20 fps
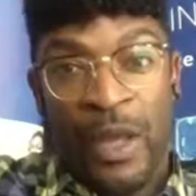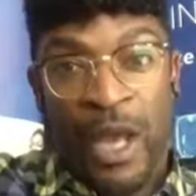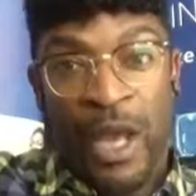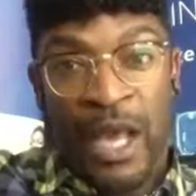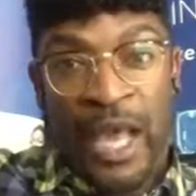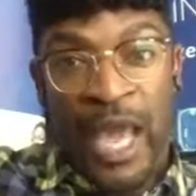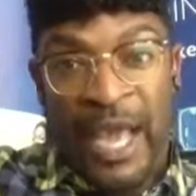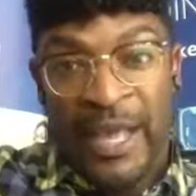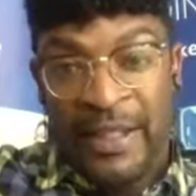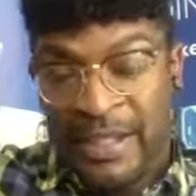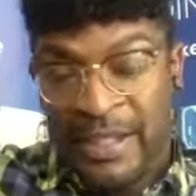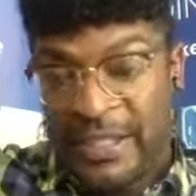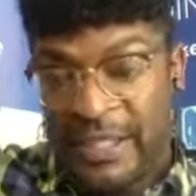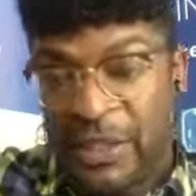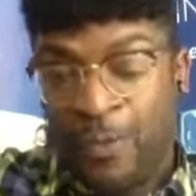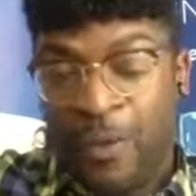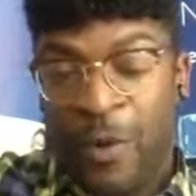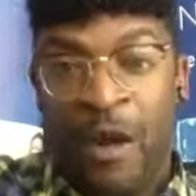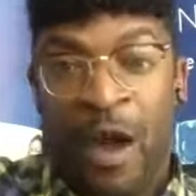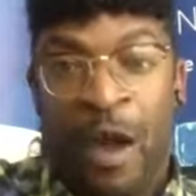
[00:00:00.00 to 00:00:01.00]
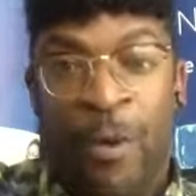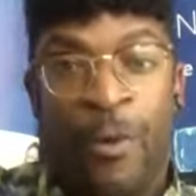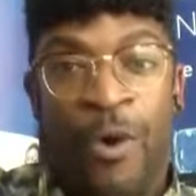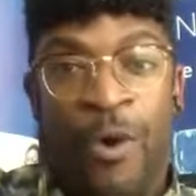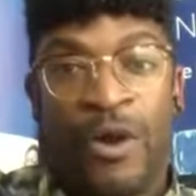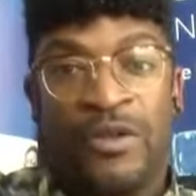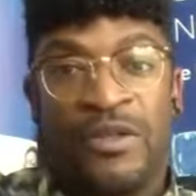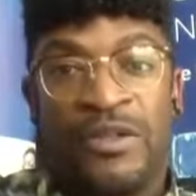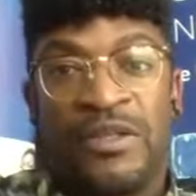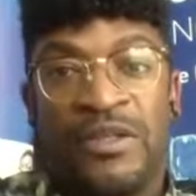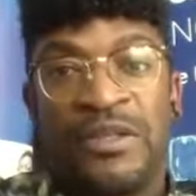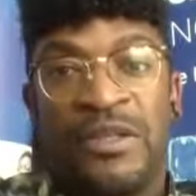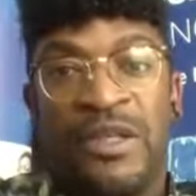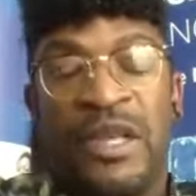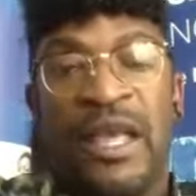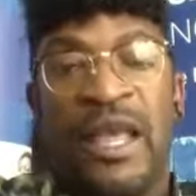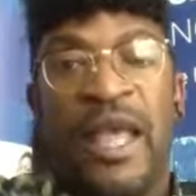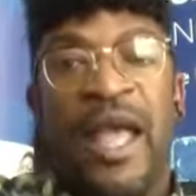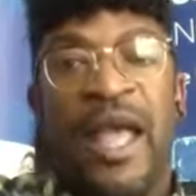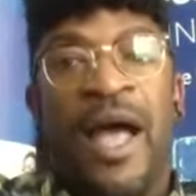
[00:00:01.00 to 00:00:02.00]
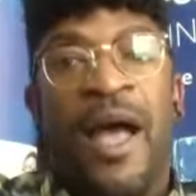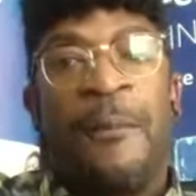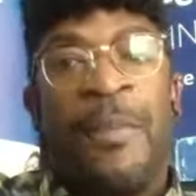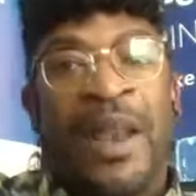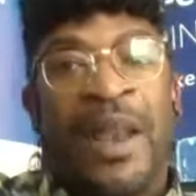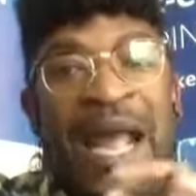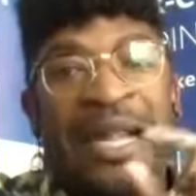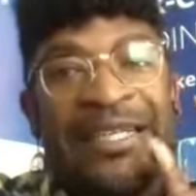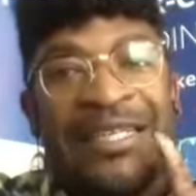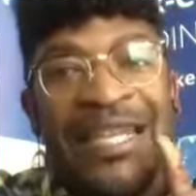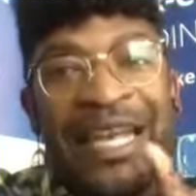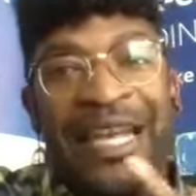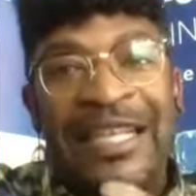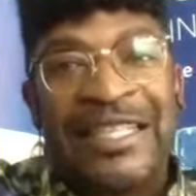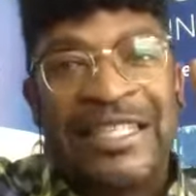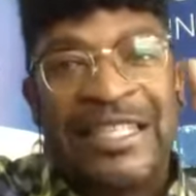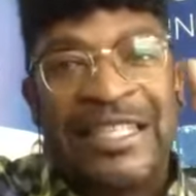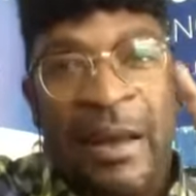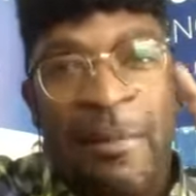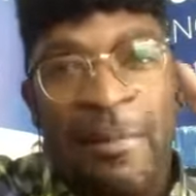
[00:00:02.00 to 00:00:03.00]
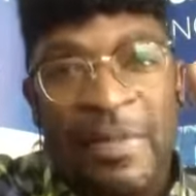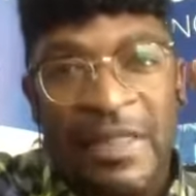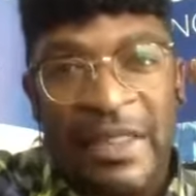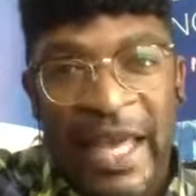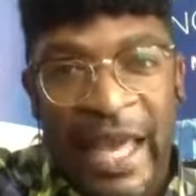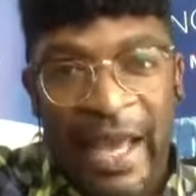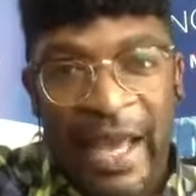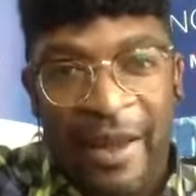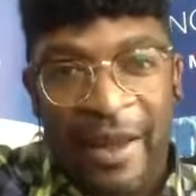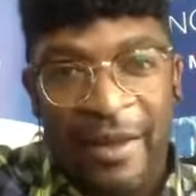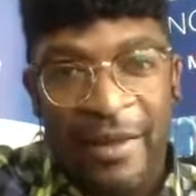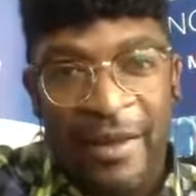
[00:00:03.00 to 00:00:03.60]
Okay, this is where I was. But I did something